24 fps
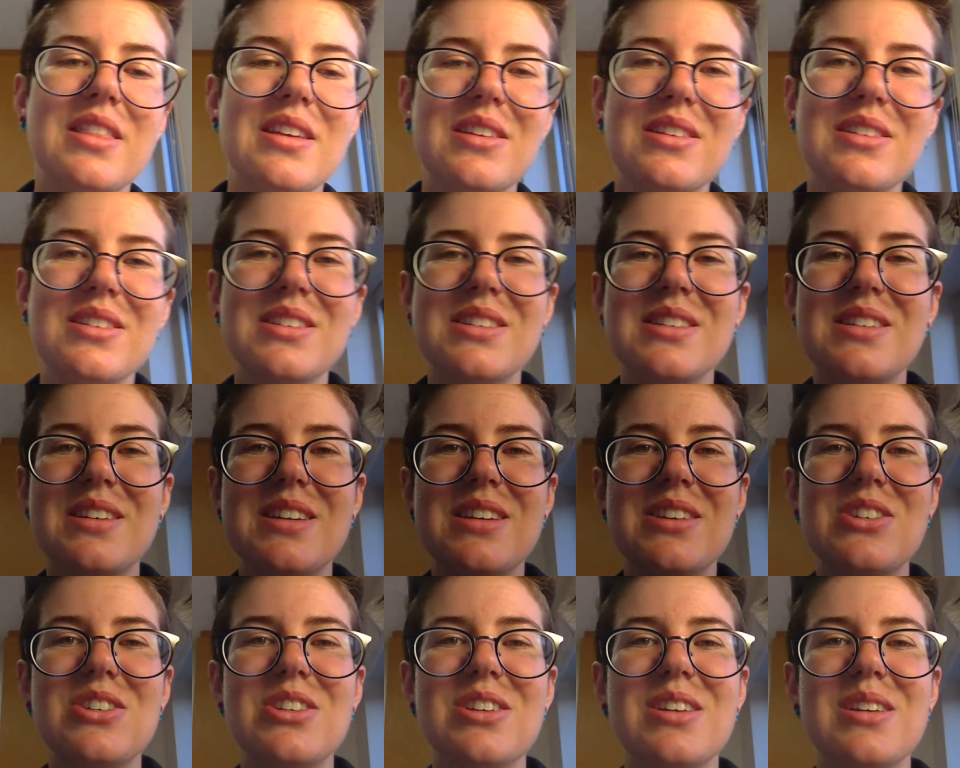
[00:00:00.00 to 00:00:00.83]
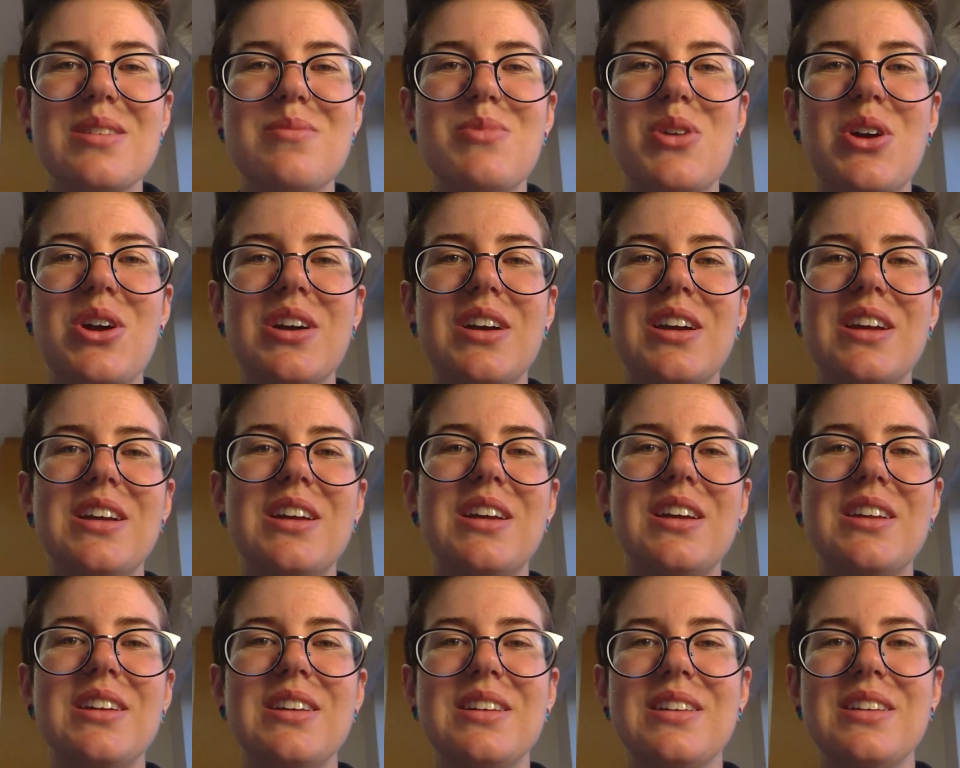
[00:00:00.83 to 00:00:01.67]
There's Nishiki
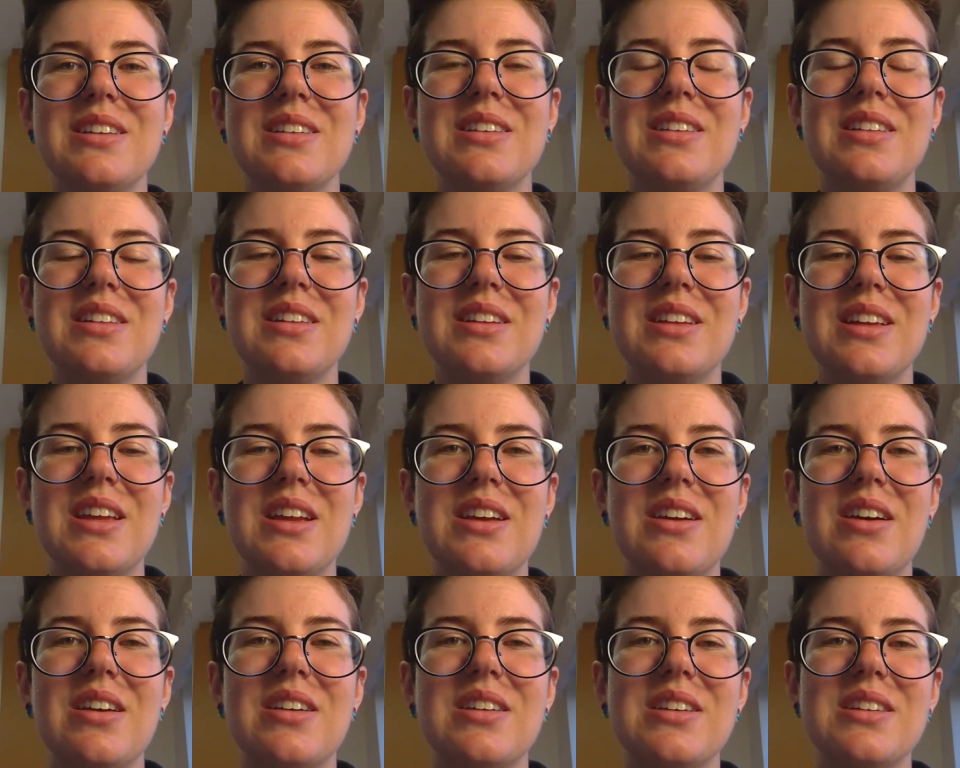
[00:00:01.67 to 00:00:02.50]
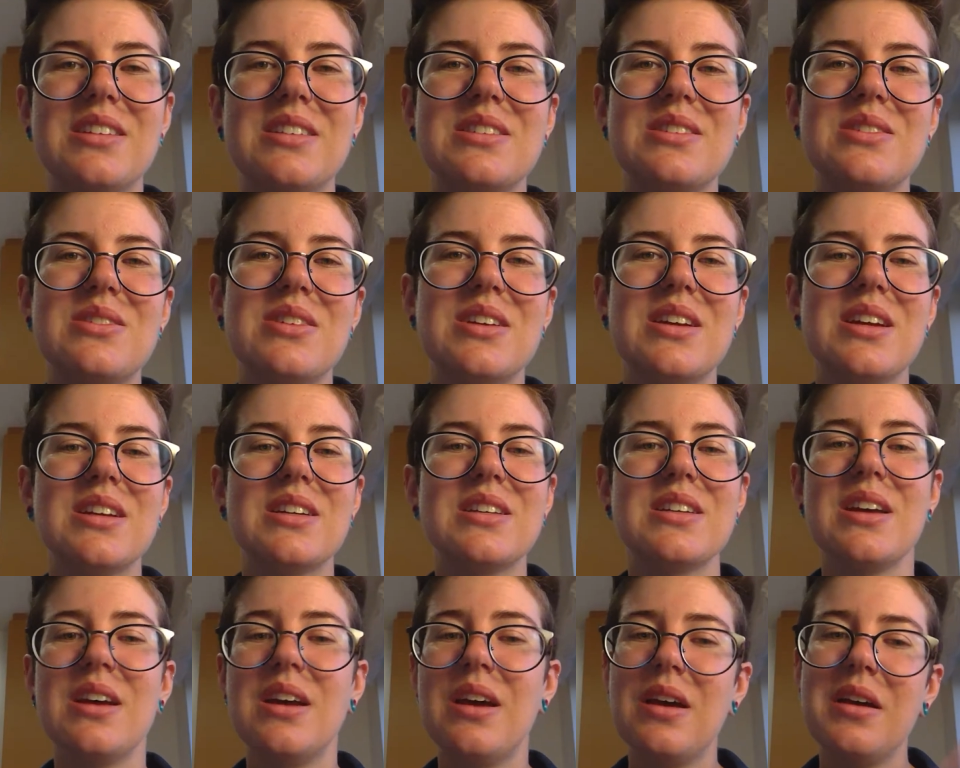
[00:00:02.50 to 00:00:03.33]
Market and the Gion district.